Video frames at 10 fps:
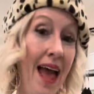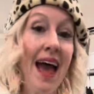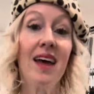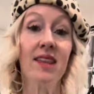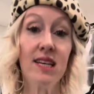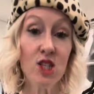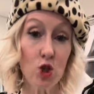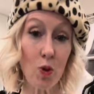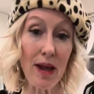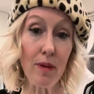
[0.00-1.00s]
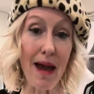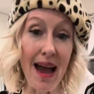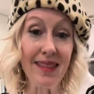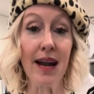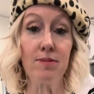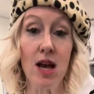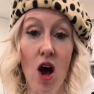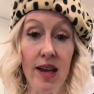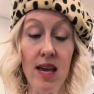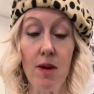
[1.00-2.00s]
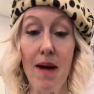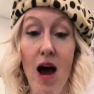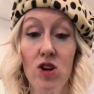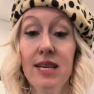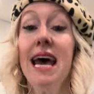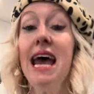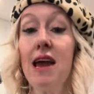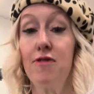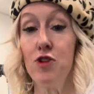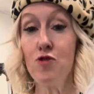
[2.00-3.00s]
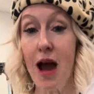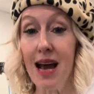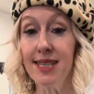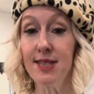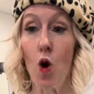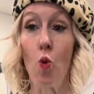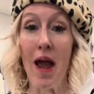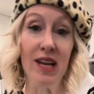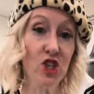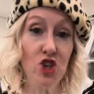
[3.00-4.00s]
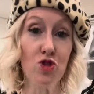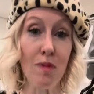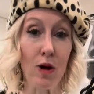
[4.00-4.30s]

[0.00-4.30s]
And the Consuelo bag that I'm talking about, if you guys went to my